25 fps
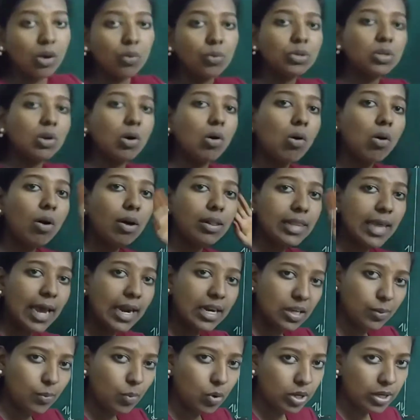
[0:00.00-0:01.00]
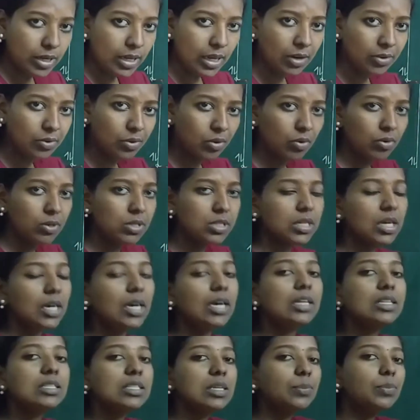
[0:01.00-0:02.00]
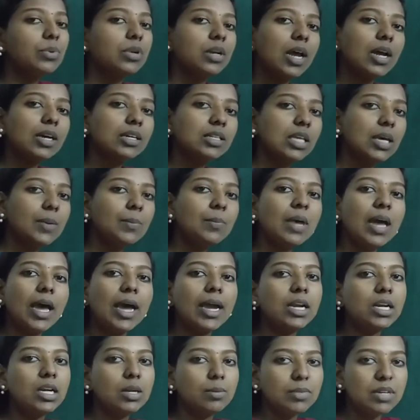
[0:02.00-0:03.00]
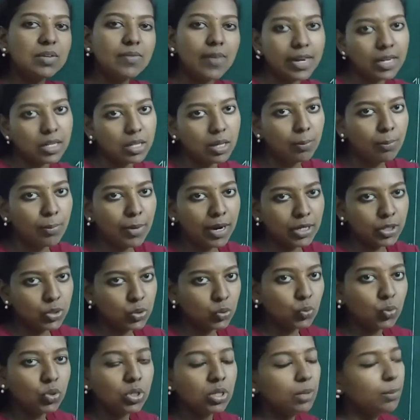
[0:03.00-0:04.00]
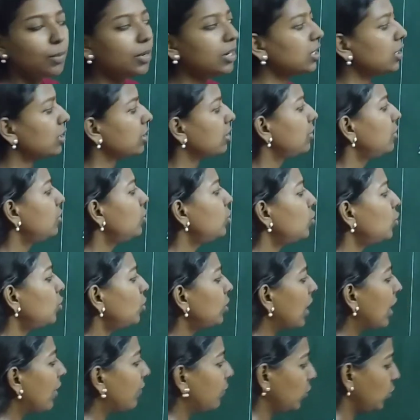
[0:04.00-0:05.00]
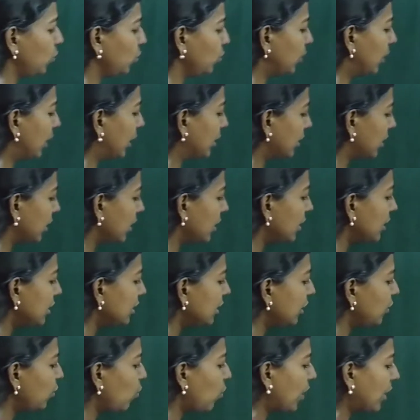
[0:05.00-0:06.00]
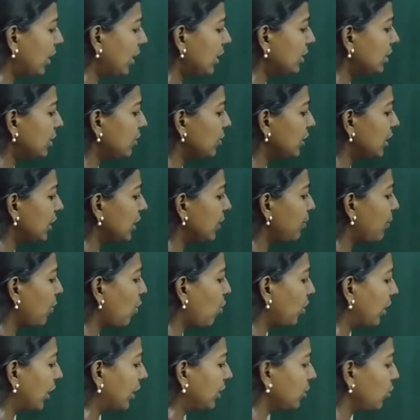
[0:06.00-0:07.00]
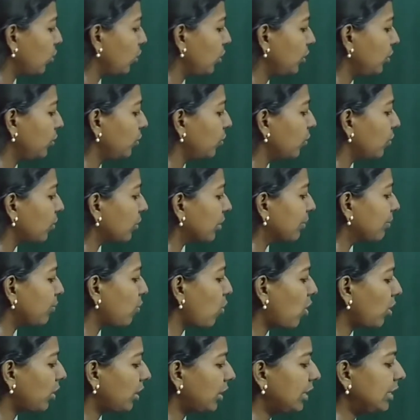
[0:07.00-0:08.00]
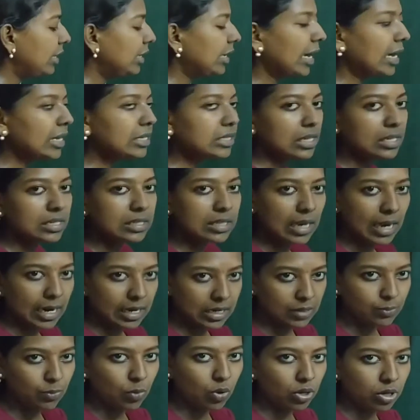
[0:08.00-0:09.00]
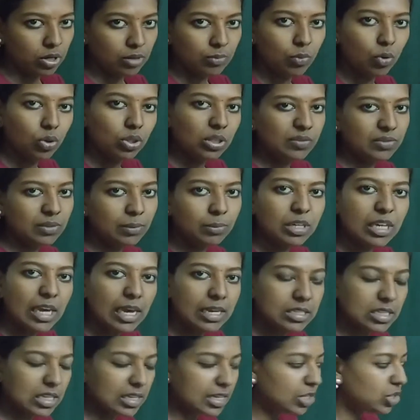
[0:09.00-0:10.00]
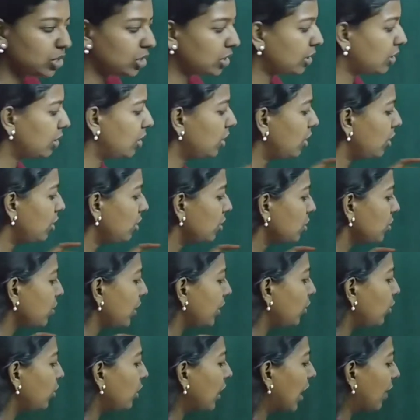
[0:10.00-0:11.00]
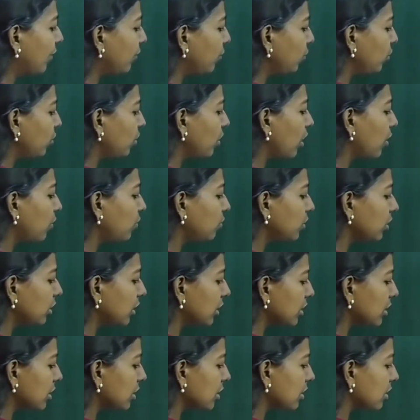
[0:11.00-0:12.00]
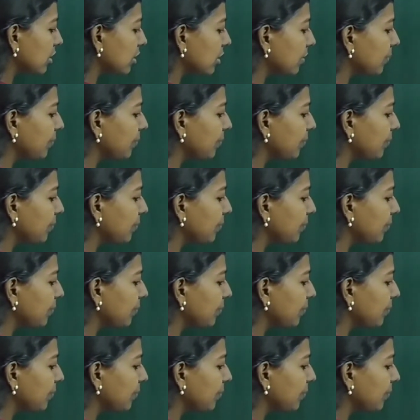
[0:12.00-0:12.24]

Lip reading: count all the antibonding electrons, subtract them and divide them by 2. But you don't have to do that. See, oneness you see bond, I told you bonding cancels antibonding. Both of them cancel each other. So I don't have to count this.